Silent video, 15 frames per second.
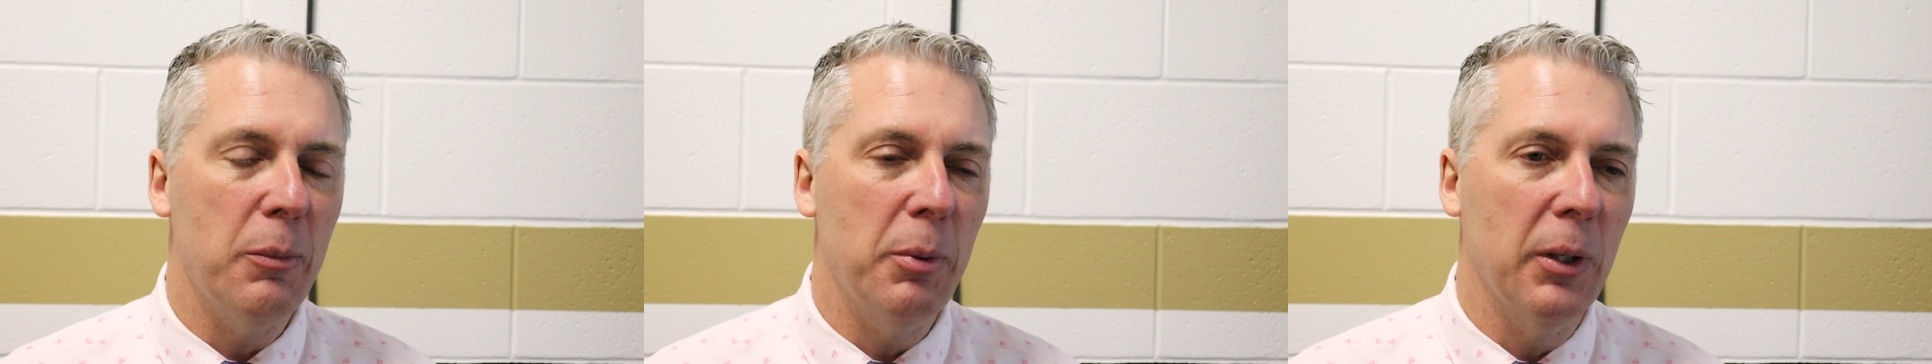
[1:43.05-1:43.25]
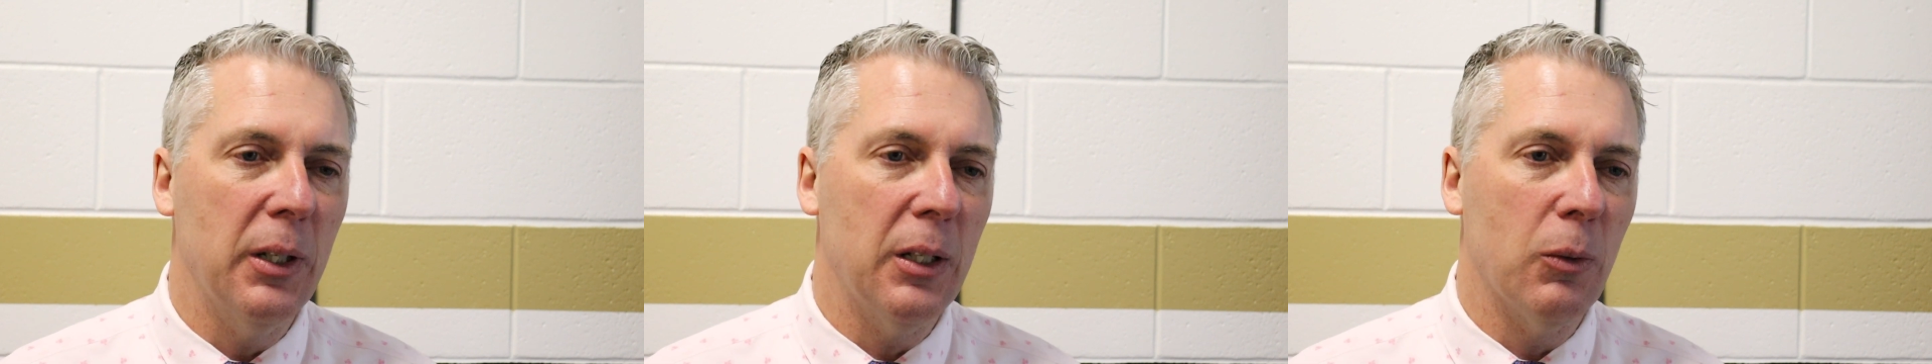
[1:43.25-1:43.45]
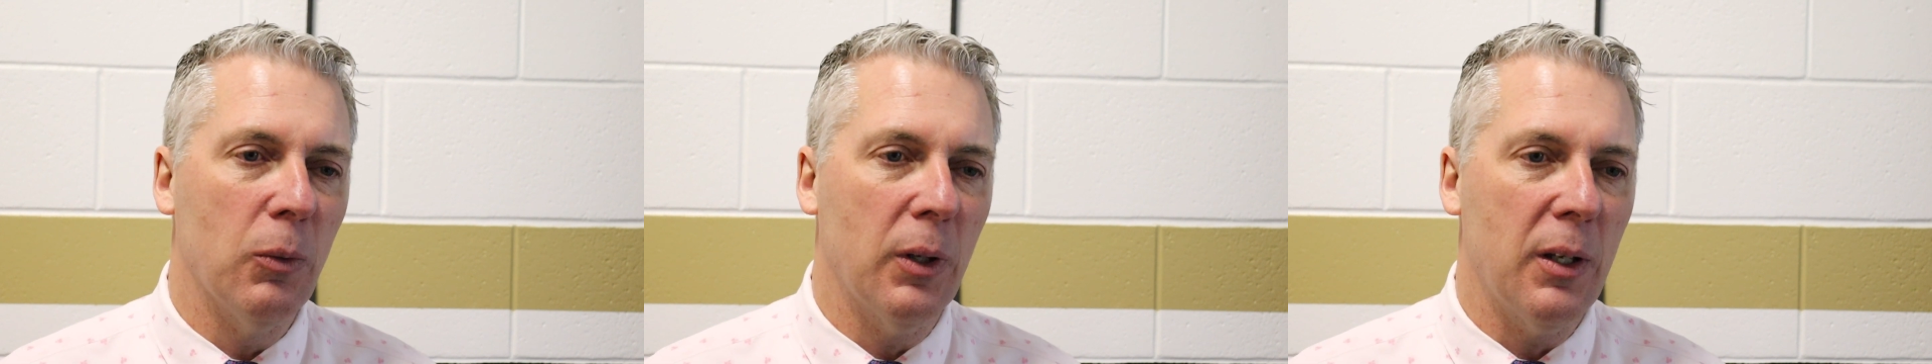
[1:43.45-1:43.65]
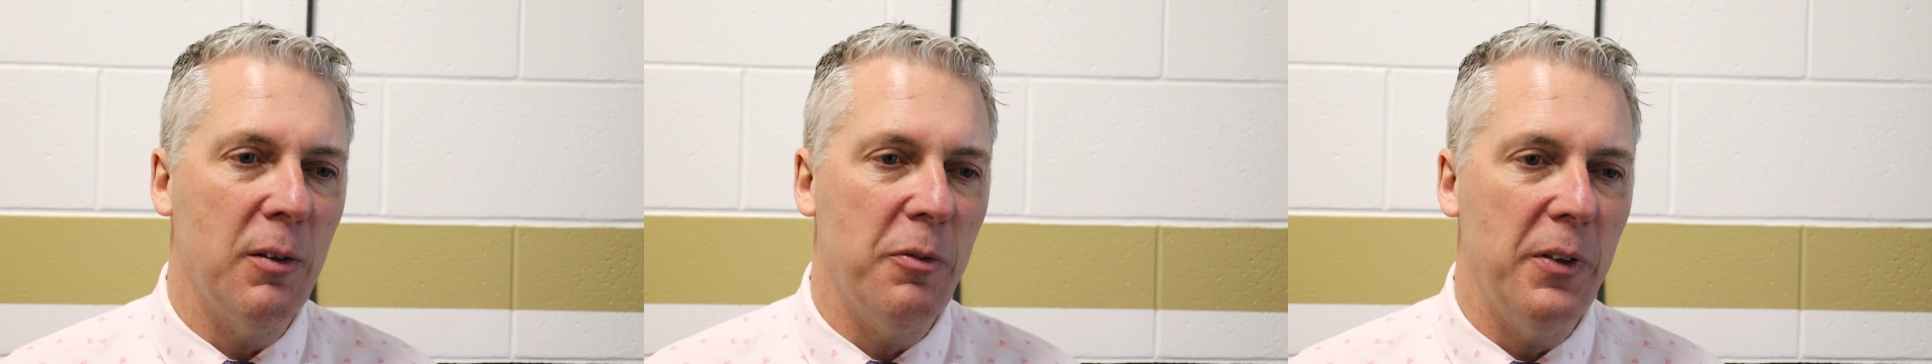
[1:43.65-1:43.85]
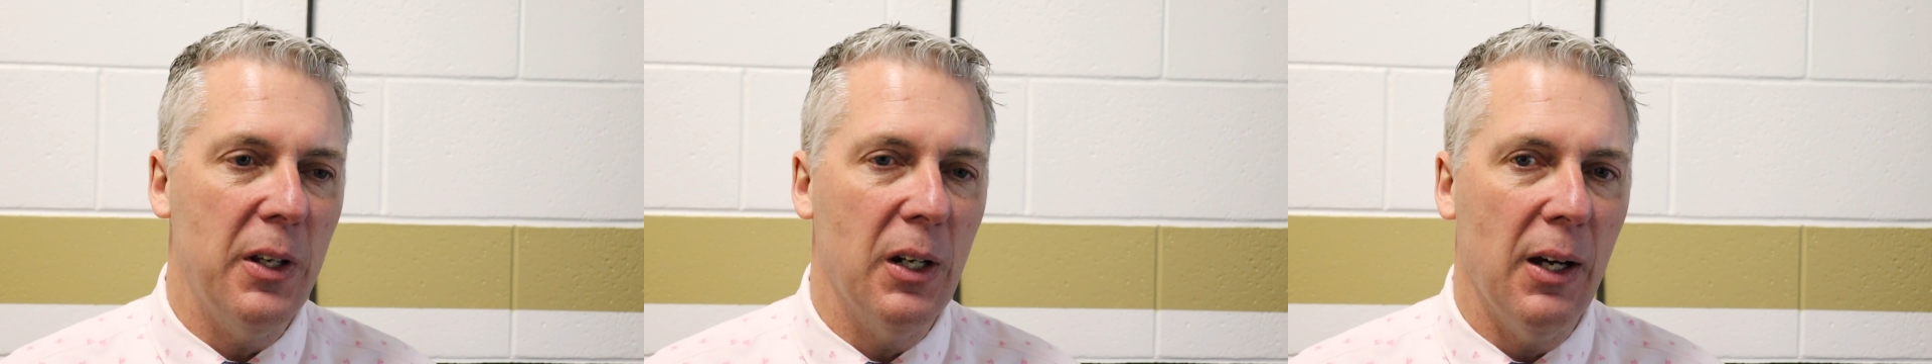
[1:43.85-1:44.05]
the building, and we're going
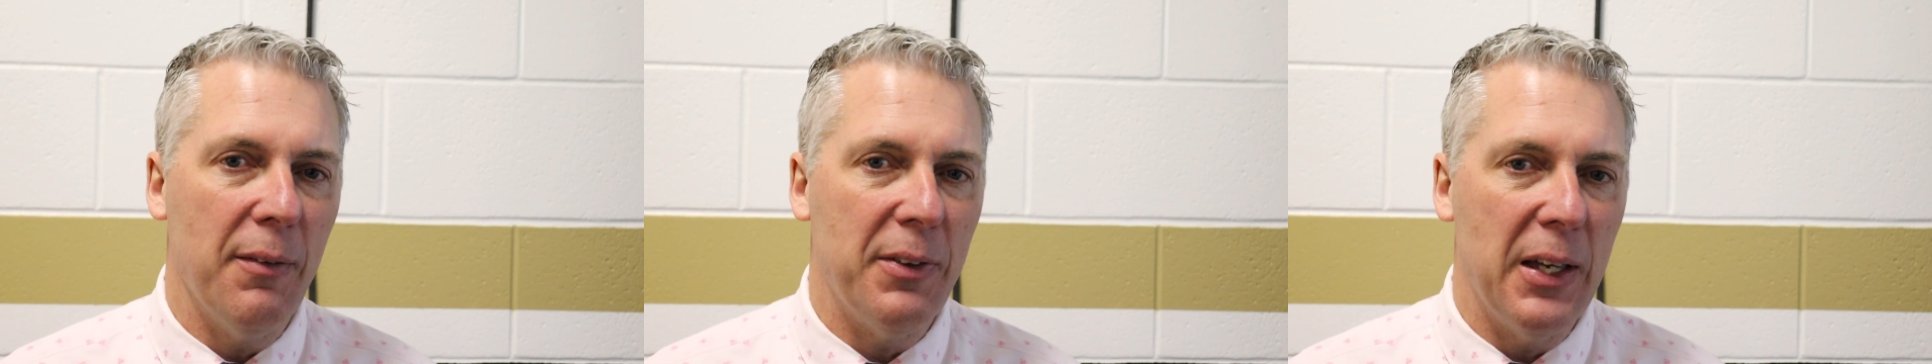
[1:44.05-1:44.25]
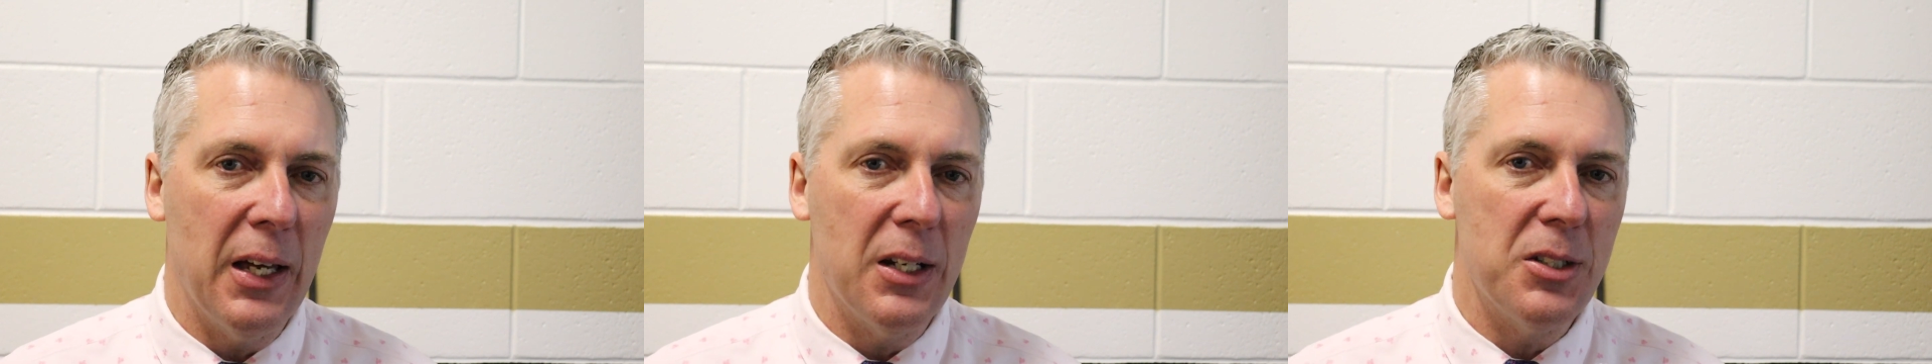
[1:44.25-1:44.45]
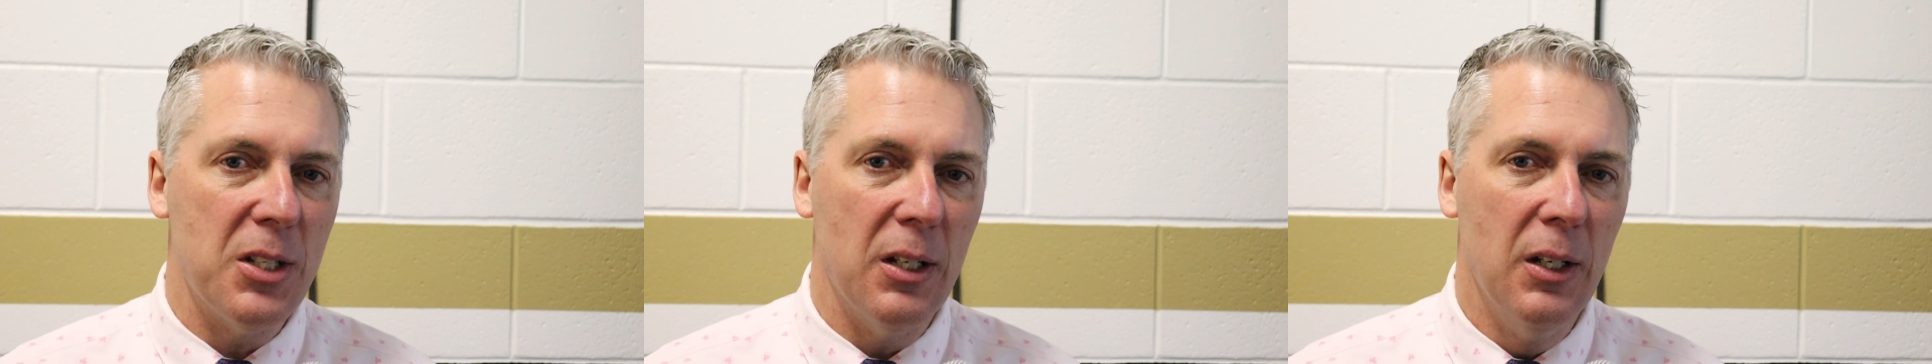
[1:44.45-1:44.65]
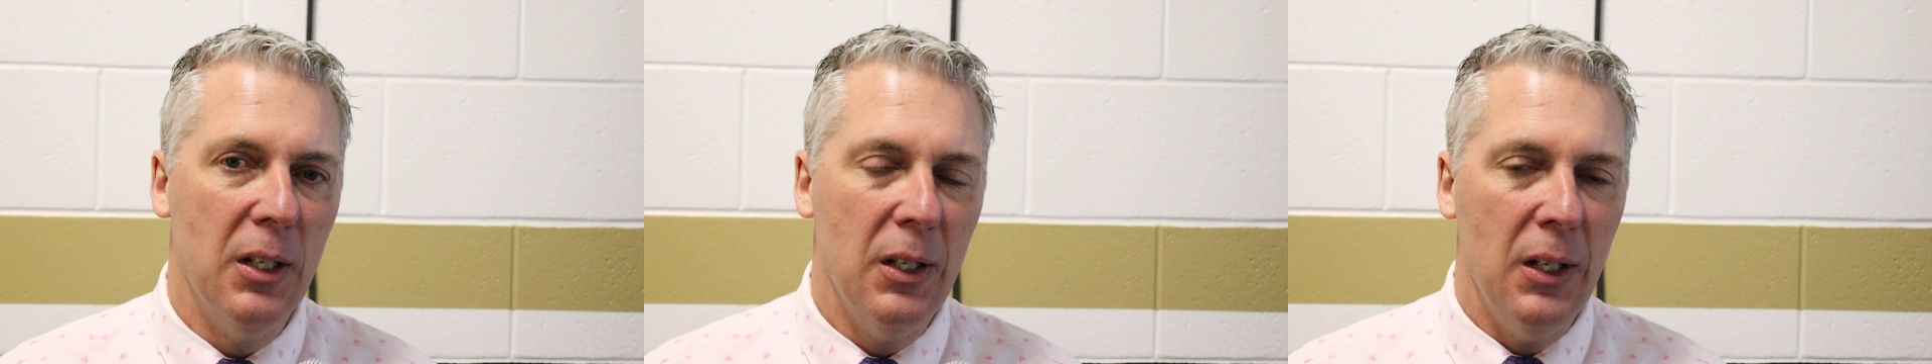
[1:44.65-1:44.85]
to feed off that. It's a